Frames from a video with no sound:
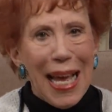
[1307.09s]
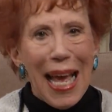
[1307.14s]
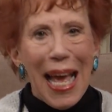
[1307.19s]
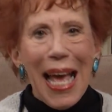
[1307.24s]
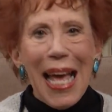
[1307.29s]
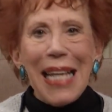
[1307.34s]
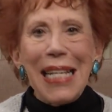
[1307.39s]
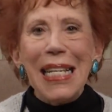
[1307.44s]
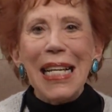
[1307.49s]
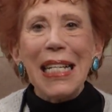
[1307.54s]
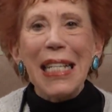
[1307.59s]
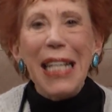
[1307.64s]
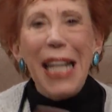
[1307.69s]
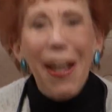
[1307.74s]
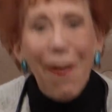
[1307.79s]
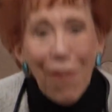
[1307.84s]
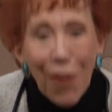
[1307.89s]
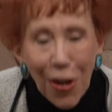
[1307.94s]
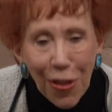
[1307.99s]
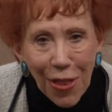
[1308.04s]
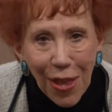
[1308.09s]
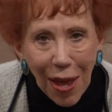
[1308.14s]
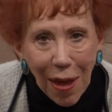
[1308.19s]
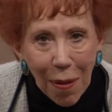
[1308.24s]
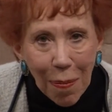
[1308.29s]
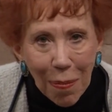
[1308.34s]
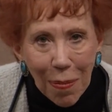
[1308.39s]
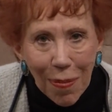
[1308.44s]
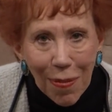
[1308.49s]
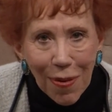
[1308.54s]
and delivered
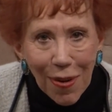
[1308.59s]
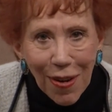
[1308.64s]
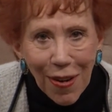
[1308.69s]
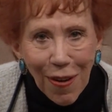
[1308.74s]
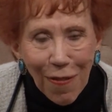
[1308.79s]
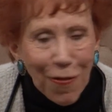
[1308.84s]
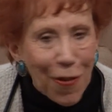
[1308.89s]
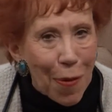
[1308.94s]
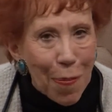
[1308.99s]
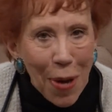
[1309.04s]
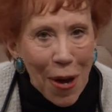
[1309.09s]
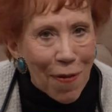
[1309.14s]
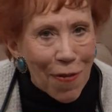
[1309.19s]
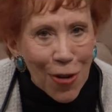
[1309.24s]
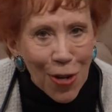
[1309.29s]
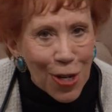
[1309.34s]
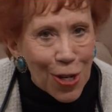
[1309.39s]
them from every